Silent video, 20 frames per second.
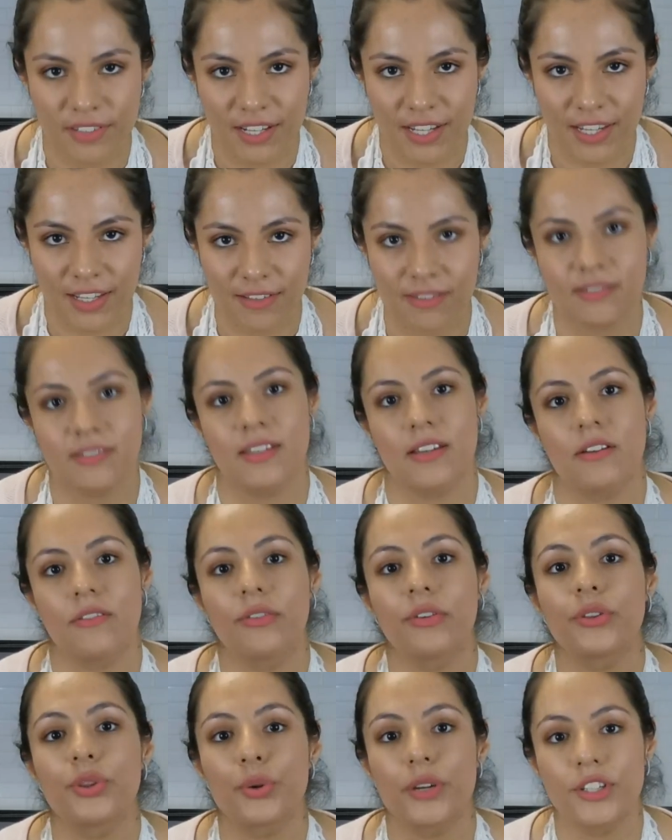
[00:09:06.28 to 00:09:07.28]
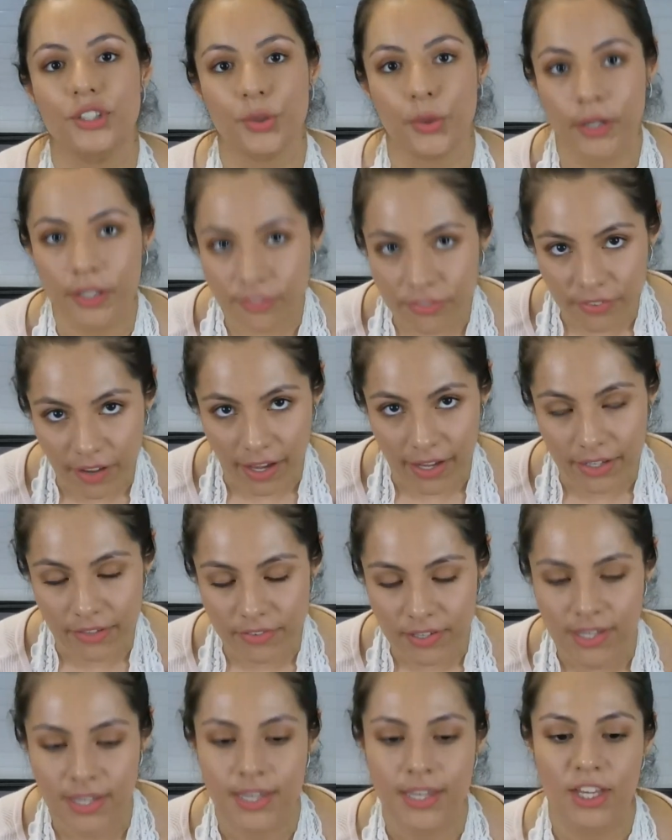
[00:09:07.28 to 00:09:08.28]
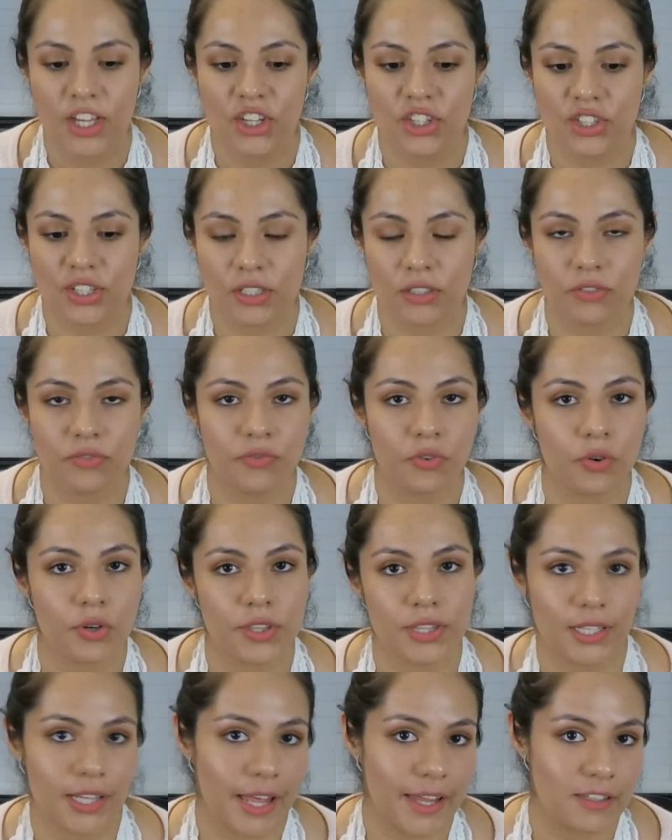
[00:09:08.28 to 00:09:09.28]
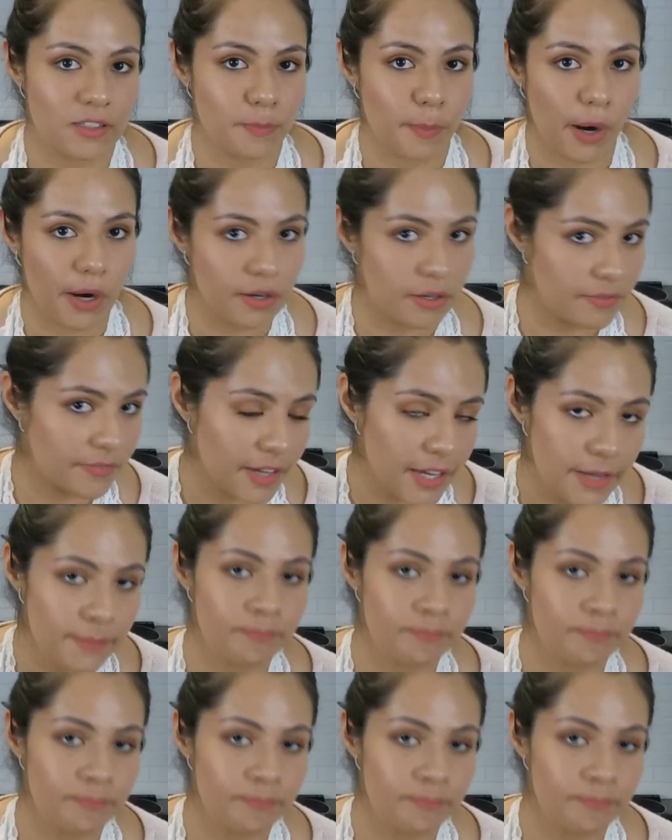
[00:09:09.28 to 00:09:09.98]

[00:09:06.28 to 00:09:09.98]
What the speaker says: instead of 325 just for the last part of it.